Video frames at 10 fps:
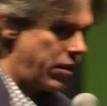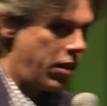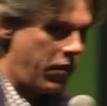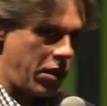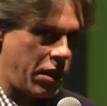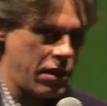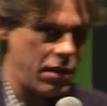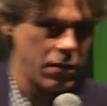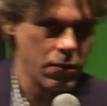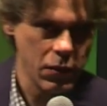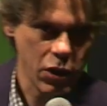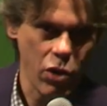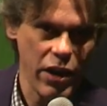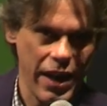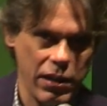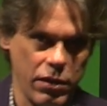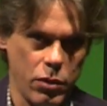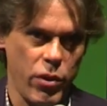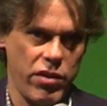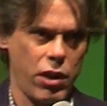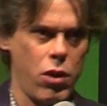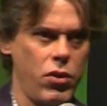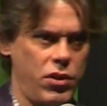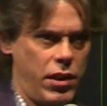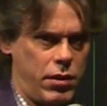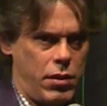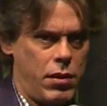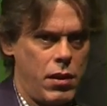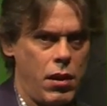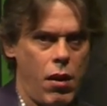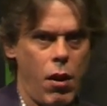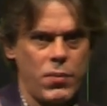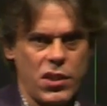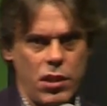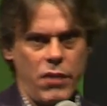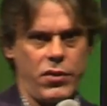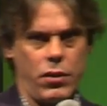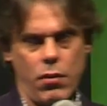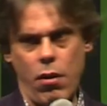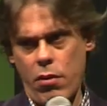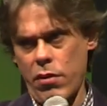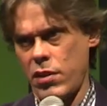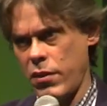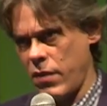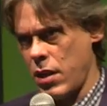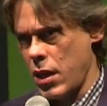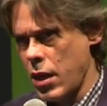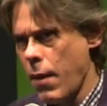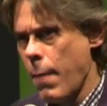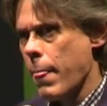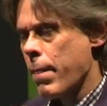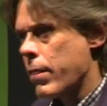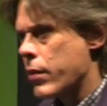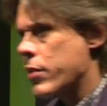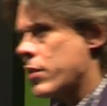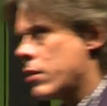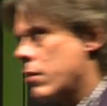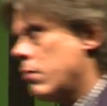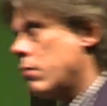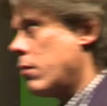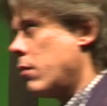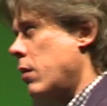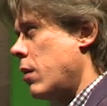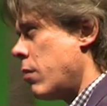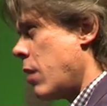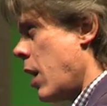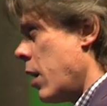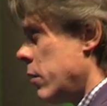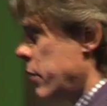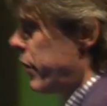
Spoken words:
activities connected with the content observed on TV, there is around